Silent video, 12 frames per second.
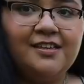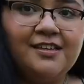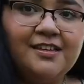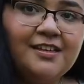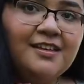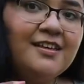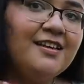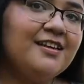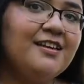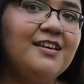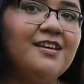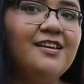
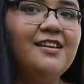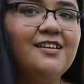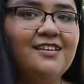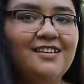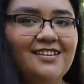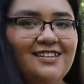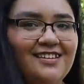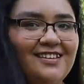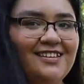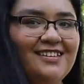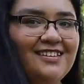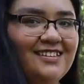
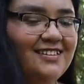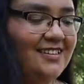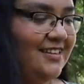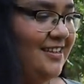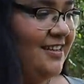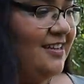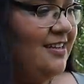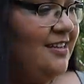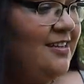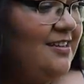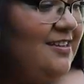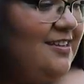
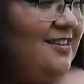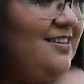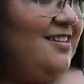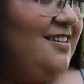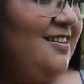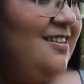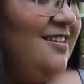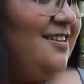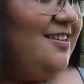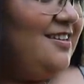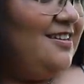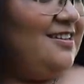
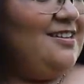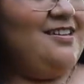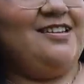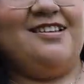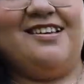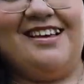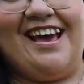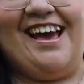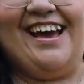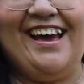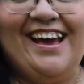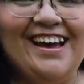
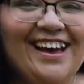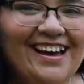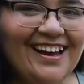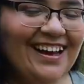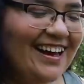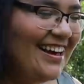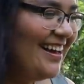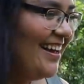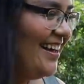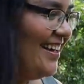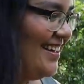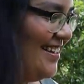[no speech]